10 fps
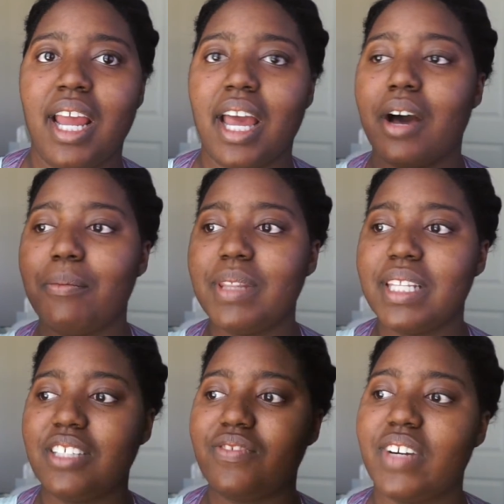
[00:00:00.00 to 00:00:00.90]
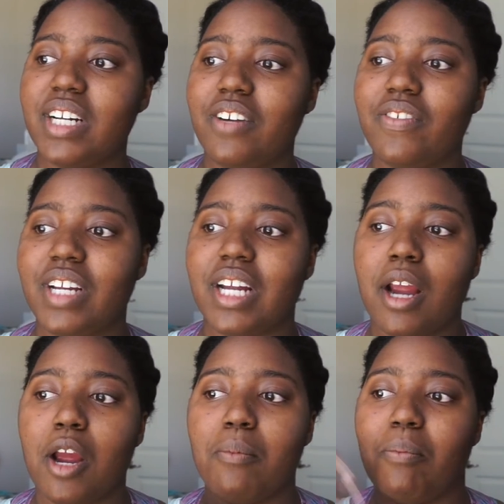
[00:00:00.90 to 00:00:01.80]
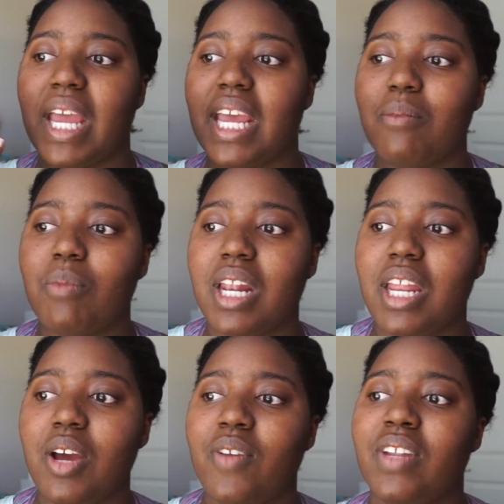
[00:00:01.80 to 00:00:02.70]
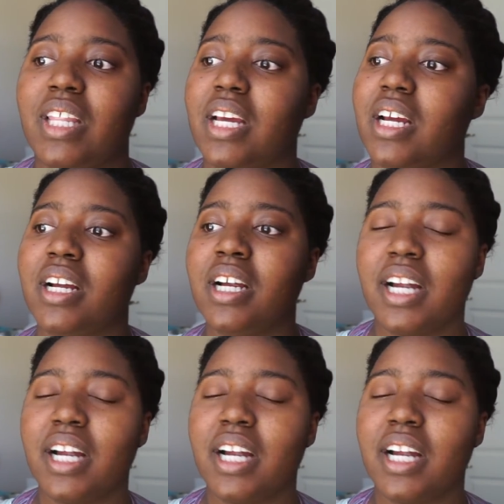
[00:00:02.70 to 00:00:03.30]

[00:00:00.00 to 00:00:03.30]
helping this friend over here, making money over there,